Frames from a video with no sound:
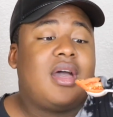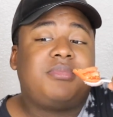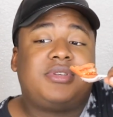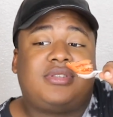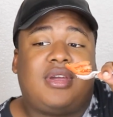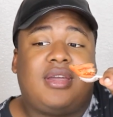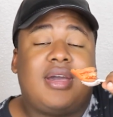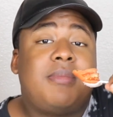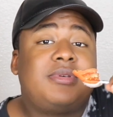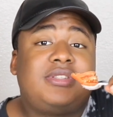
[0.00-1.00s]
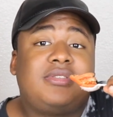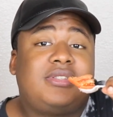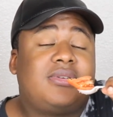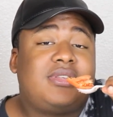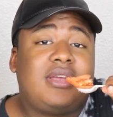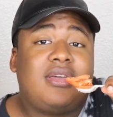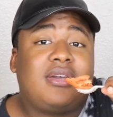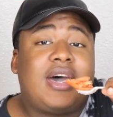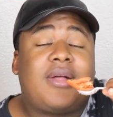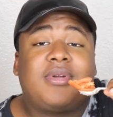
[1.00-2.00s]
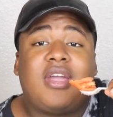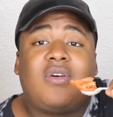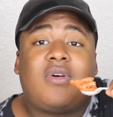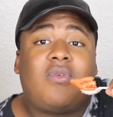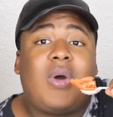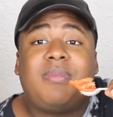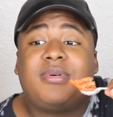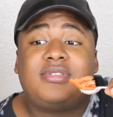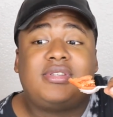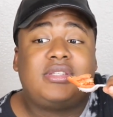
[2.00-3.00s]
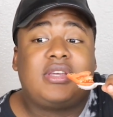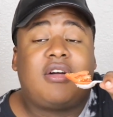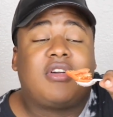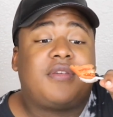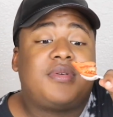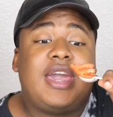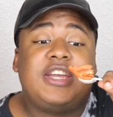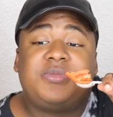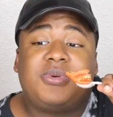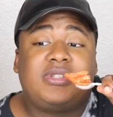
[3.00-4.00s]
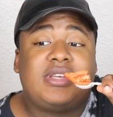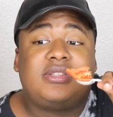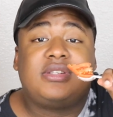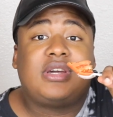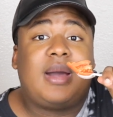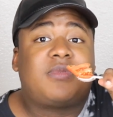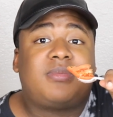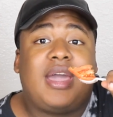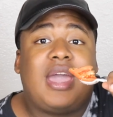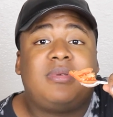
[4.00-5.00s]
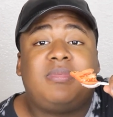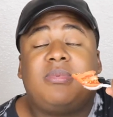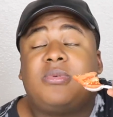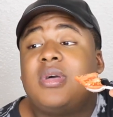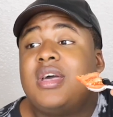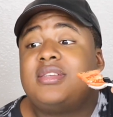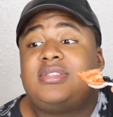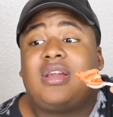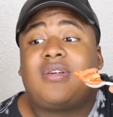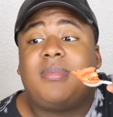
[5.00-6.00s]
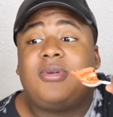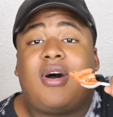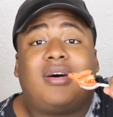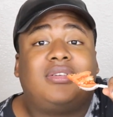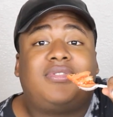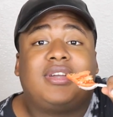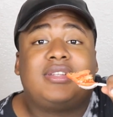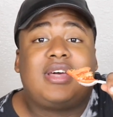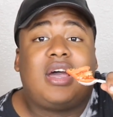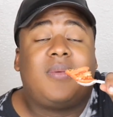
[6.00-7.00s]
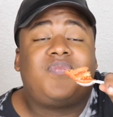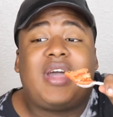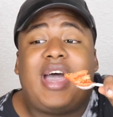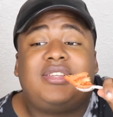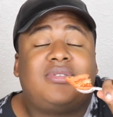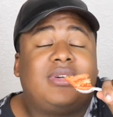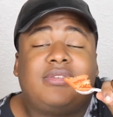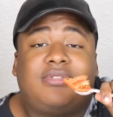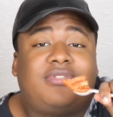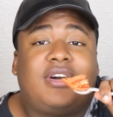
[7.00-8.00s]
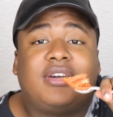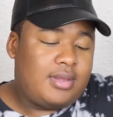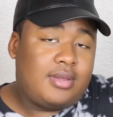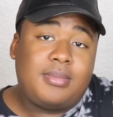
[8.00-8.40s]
I'm just saying, I'm going to still say nigga. I don't care if a white person says nigga. I don't care if an Asian person says nigga. I'm from Miami. People say it around me all the fucking time. I don't give a fuck.